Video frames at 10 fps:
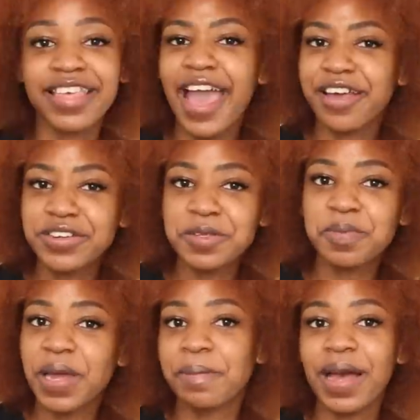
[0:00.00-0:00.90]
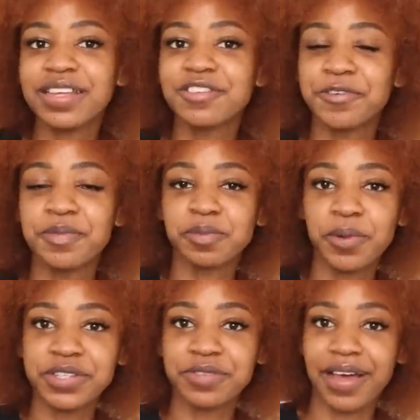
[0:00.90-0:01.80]
yeah, I got a P R package from
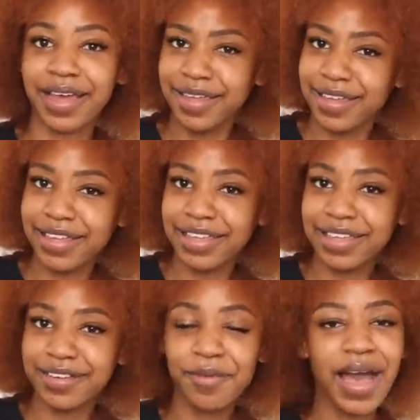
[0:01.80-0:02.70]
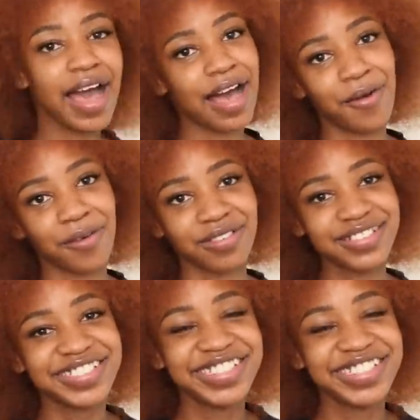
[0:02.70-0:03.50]
Spotify. Wow.